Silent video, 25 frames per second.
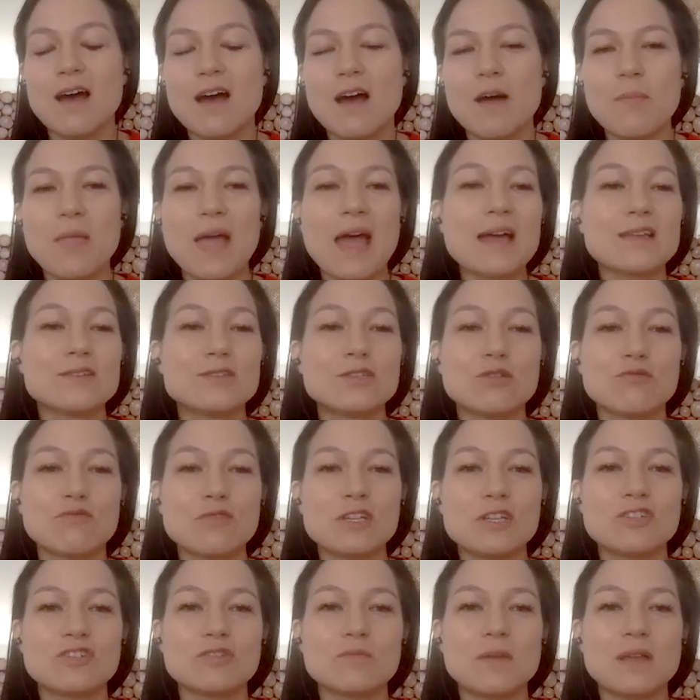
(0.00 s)
um, as you
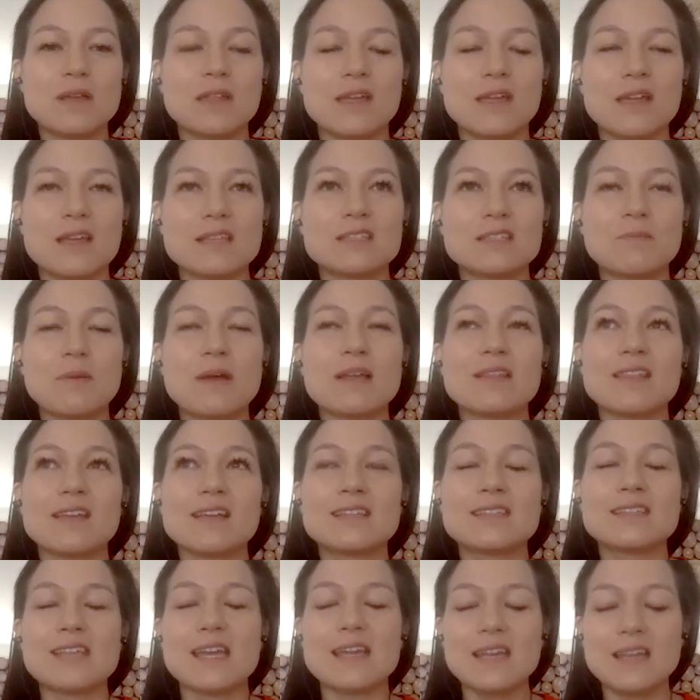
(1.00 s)
reach millions. But the
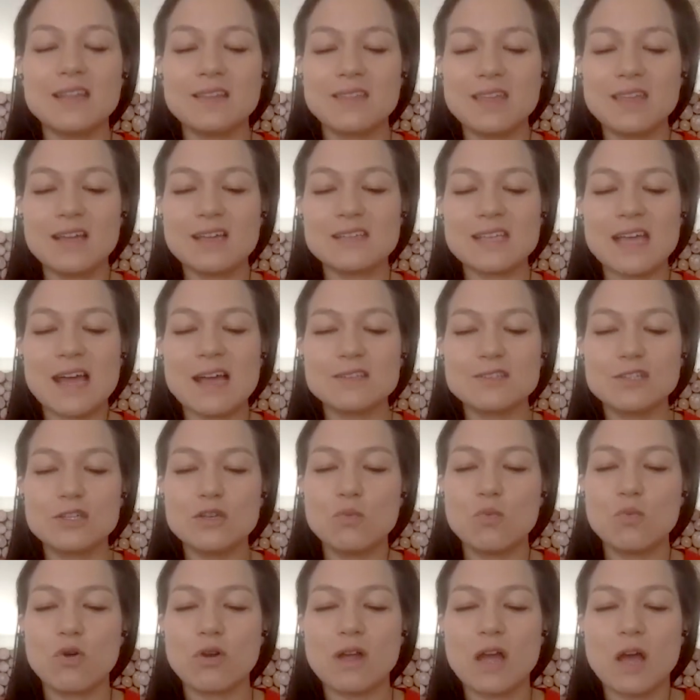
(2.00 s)
exciting thing is, as
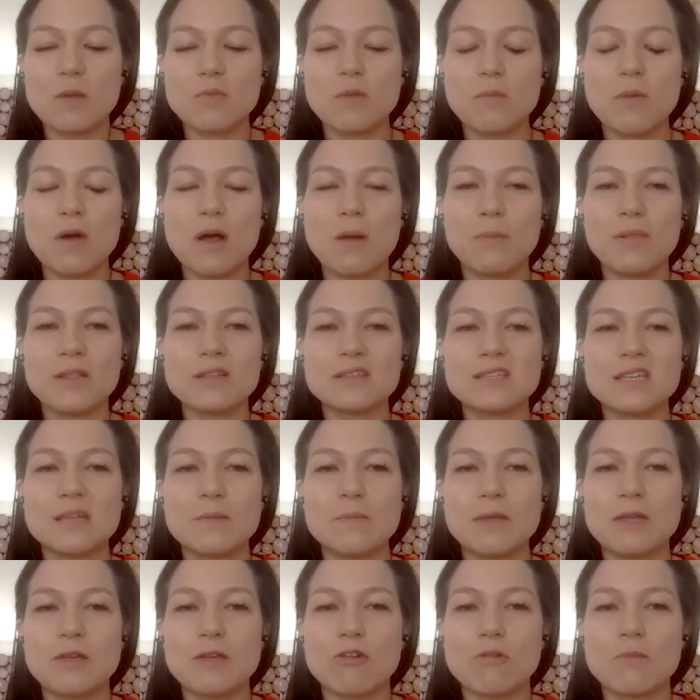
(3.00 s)
you work up the publicity
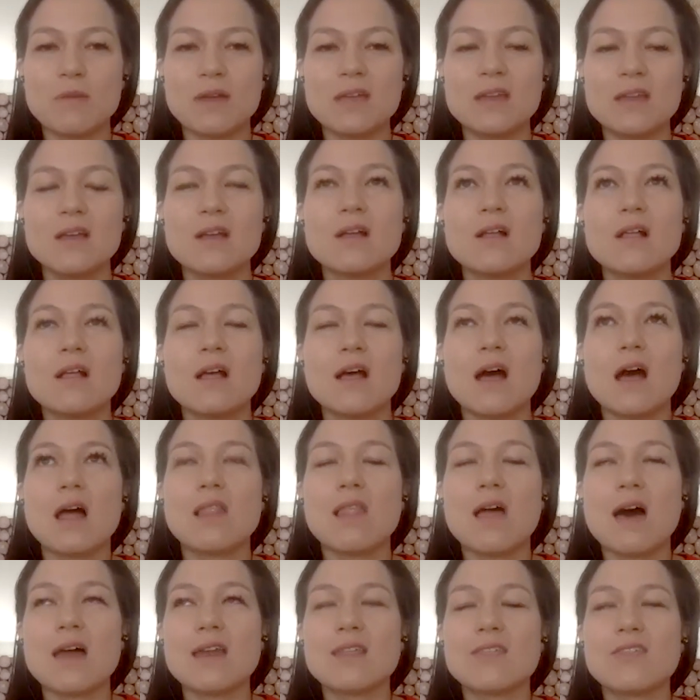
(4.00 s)
pyramid, a
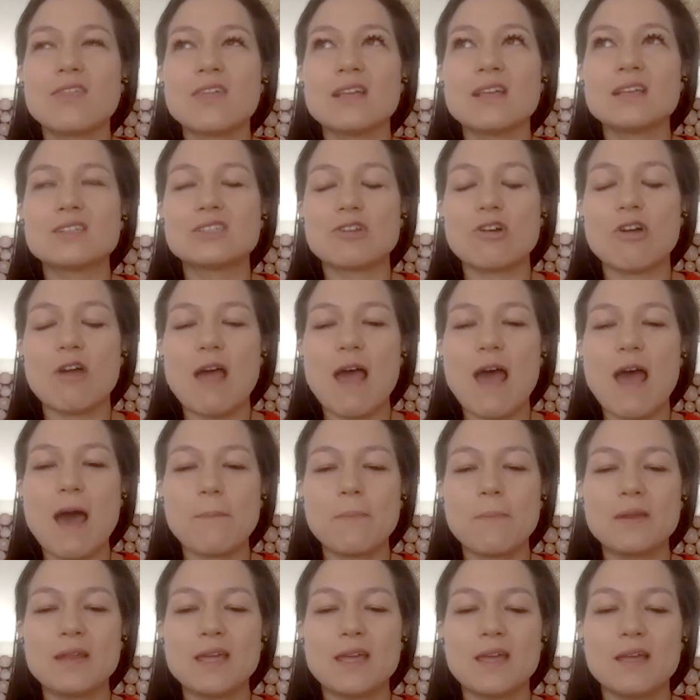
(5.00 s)
lot of things start
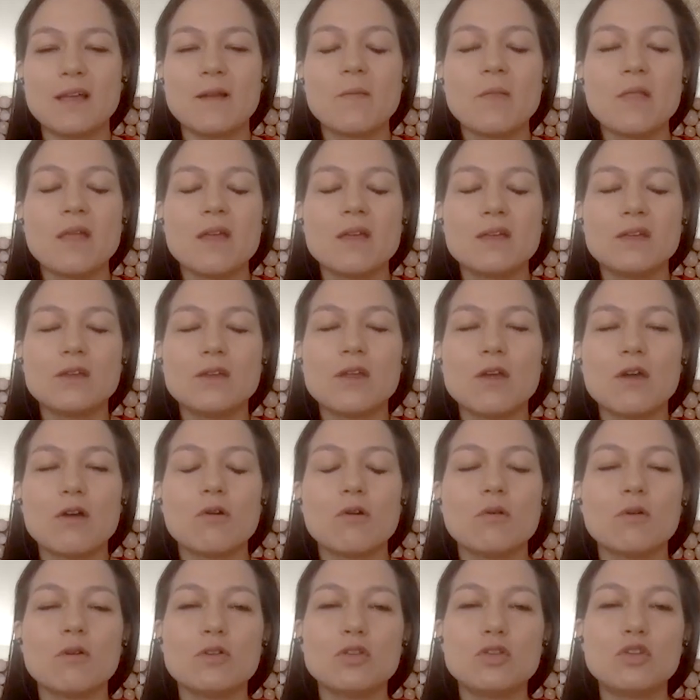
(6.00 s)
happening. You
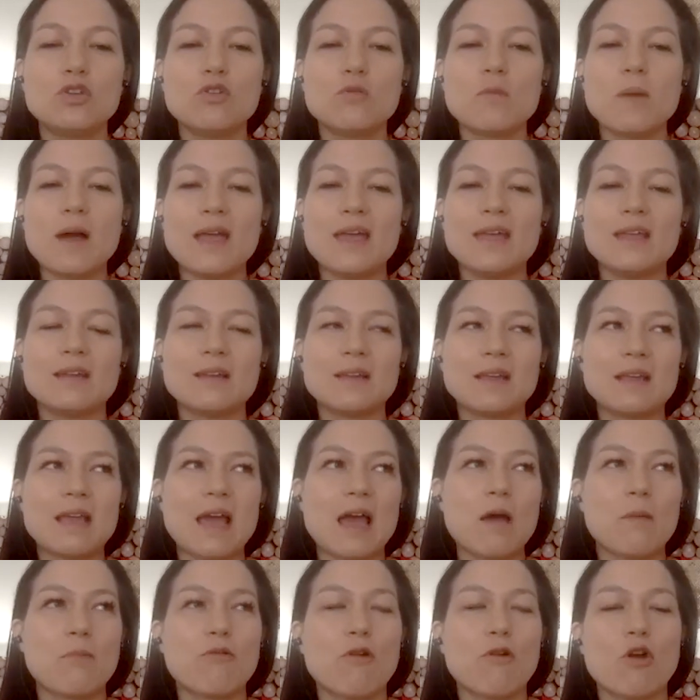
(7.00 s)
know, you might
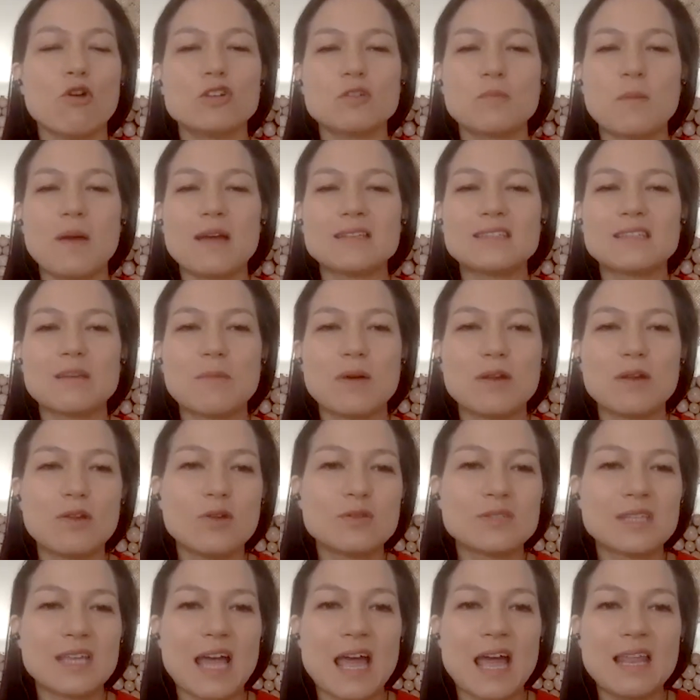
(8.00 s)
get approached by someone
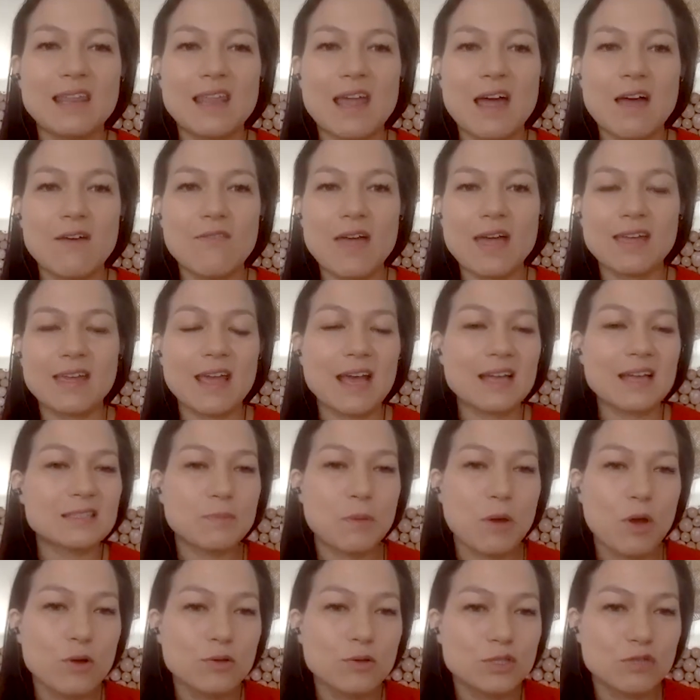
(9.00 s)
who's like, I love that guest
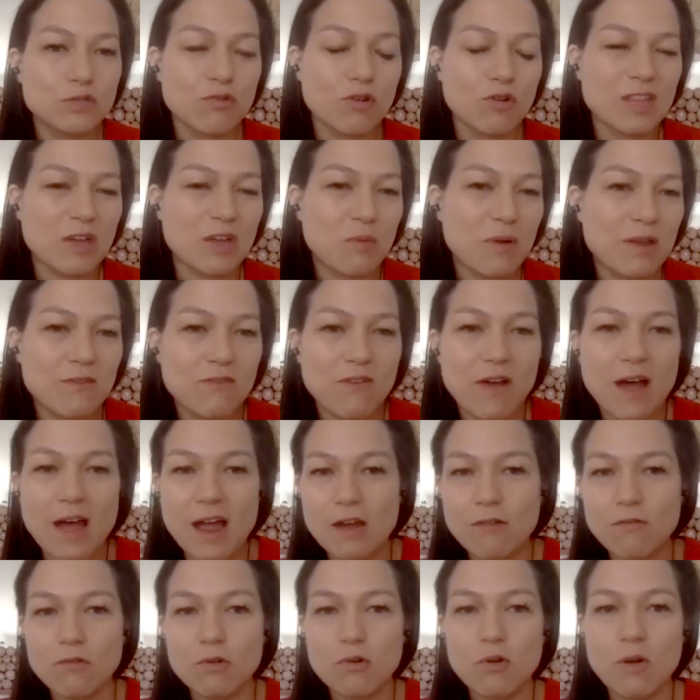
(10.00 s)
post you wrote that went
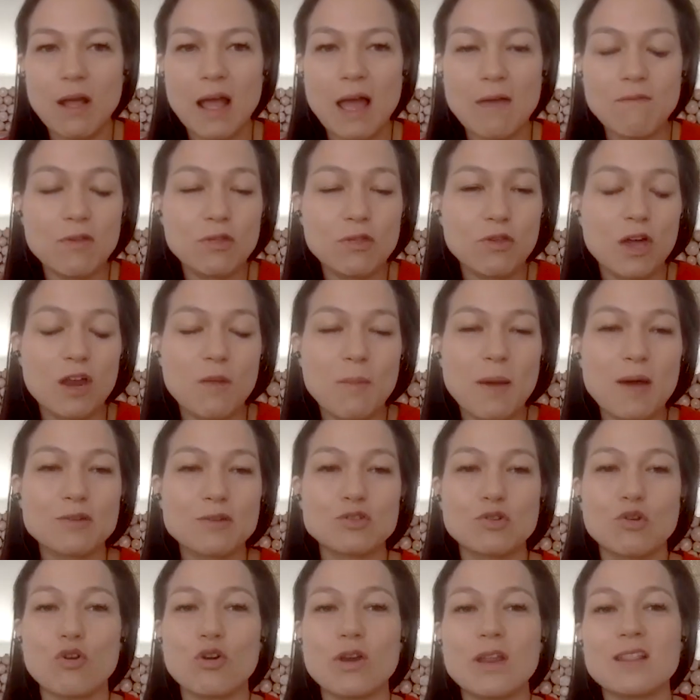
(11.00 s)
viral. Have you thought about
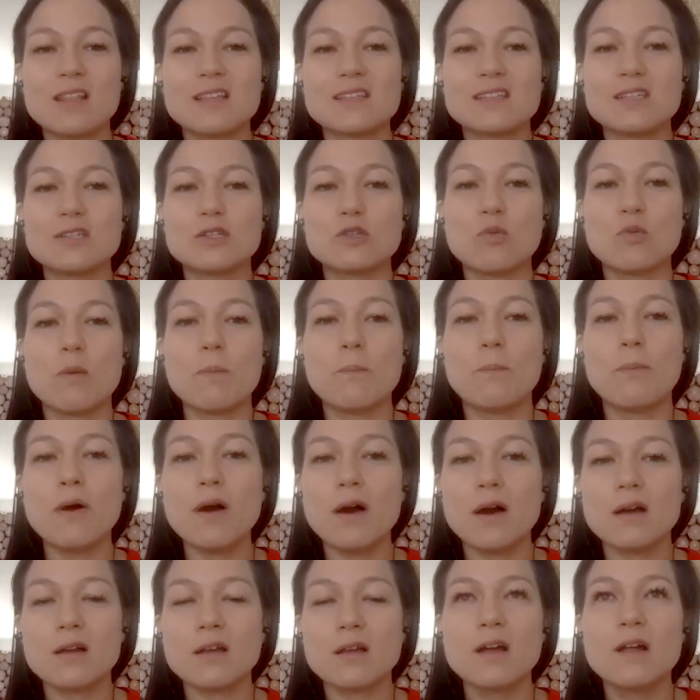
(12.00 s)
turning this into a book?